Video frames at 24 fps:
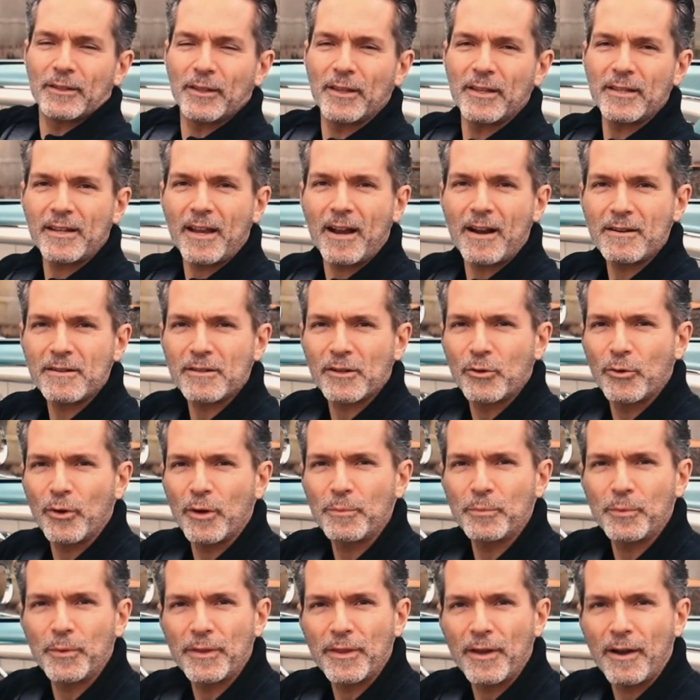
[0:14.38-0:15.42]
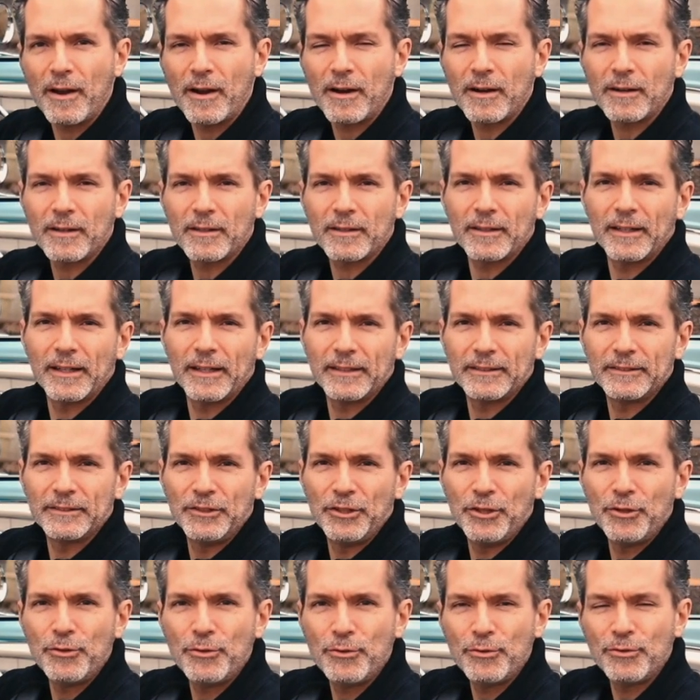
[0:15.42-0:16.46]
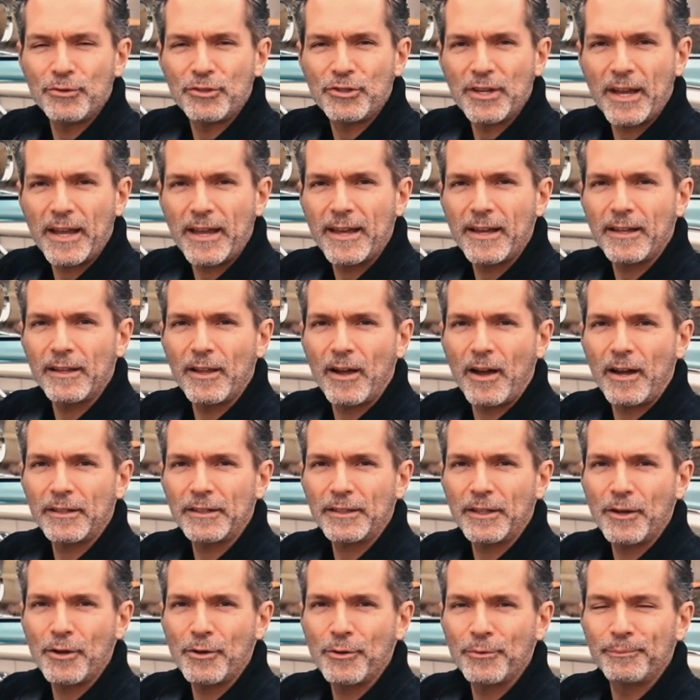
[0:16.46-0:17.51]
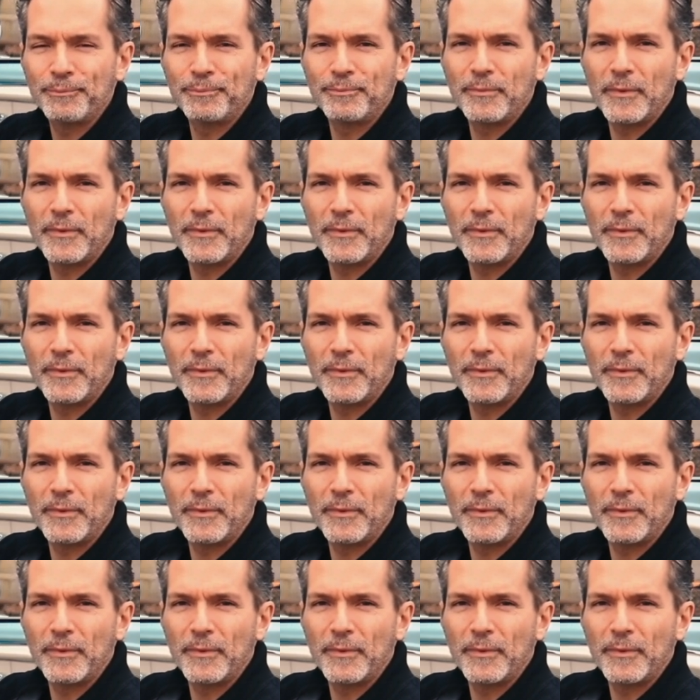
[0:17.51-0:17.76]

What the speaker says: So this car is equipped with our new JL Audio